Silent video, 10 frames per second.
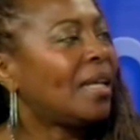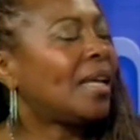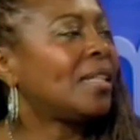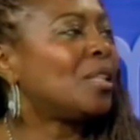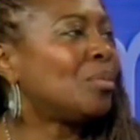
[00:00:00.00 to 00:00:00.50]

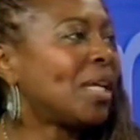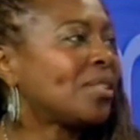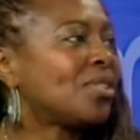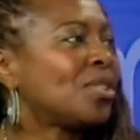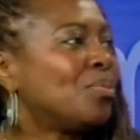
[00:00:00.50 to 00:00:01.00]
and then a
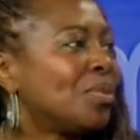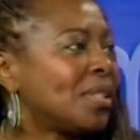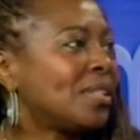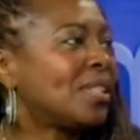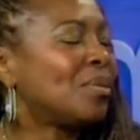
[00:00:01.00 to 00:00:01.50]
master's in
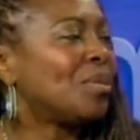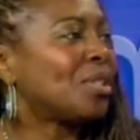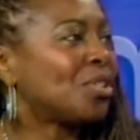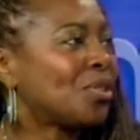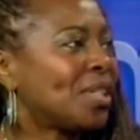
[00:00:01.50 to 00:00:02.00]
business
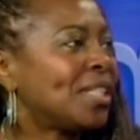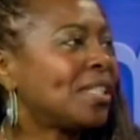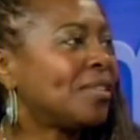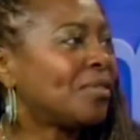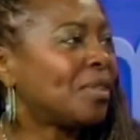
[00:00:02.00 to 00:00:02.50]

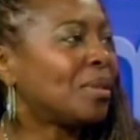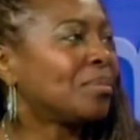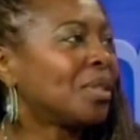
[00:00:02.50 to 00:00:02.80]
administration from